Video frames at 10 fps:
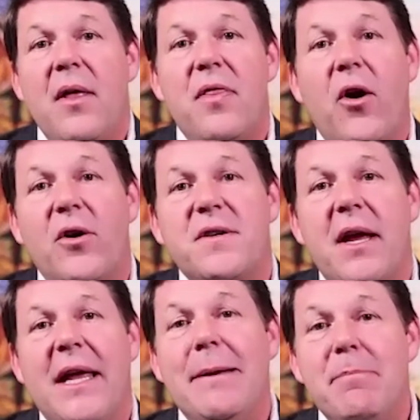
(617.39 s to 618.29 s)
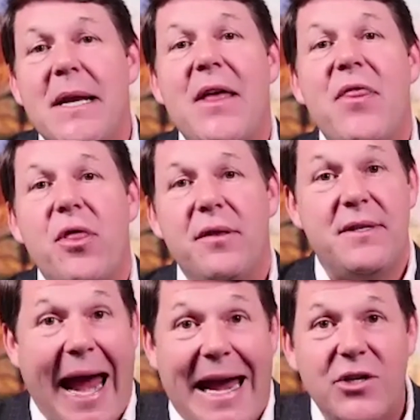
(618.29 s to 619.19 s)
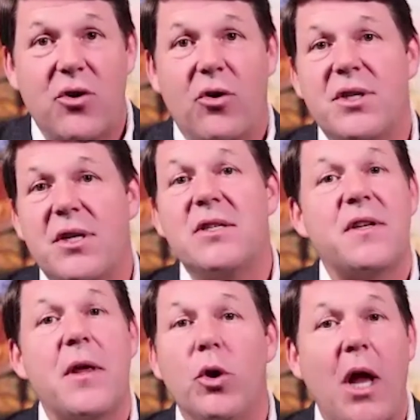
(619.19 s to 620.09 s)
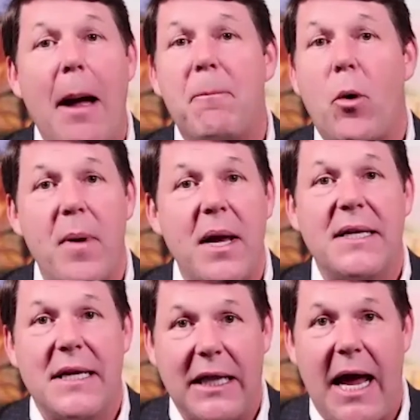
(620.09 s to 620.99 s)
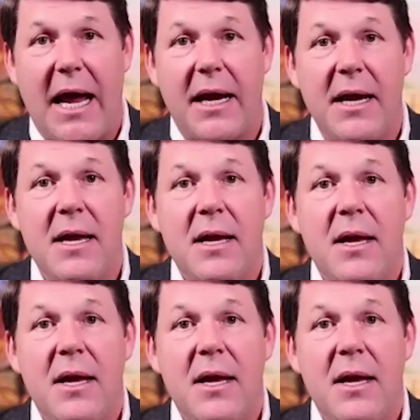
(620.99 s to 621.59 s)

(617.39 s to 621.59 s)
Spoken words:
there's imminent danger such that will not permit delay,